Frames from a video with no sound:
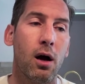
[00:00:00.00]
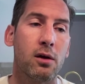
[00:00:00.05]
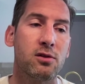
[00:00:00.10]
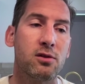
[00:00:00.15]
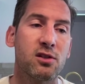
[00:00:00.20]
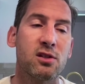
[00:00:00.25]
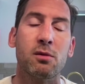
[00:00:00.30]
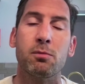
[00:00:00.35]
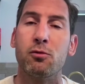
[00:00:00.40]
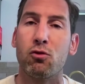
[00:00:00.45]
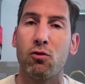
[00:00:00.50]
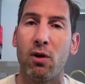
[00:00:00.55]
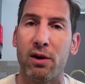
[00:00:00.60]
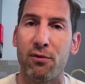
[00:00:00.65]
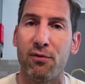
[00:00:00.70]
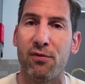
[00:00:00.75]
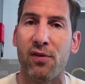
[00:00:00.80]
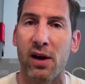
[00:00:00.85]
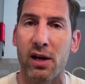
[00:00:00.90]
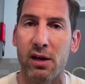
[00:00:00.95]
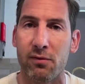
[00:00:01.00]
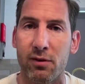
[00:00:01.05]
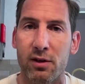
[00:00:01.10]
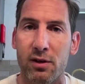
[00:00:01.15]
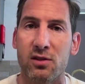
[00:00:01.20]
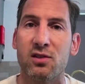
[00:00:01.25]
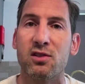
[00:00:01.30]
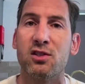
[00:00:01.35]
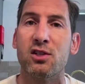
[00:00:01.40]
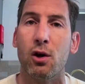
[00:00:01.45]
some great
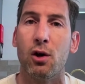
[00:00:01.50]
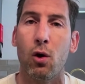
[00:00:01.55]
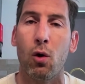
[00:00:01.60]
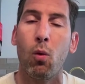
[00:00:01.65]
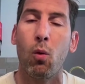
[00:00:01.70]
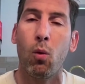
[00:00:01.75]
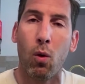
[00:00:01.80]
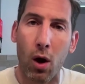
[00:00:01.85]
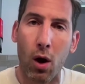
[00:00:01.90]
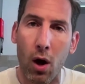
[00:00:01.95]
favors to